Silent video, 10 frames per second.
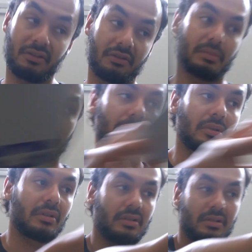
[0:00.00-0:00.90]
to
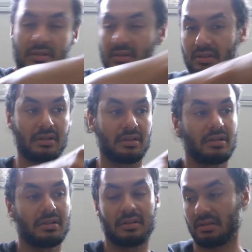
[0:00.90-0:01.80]
remember,
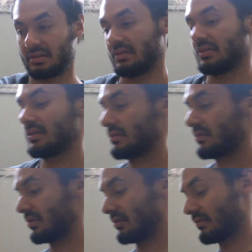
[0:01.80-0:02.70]
you know,
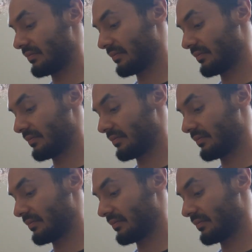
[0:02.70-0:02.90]
so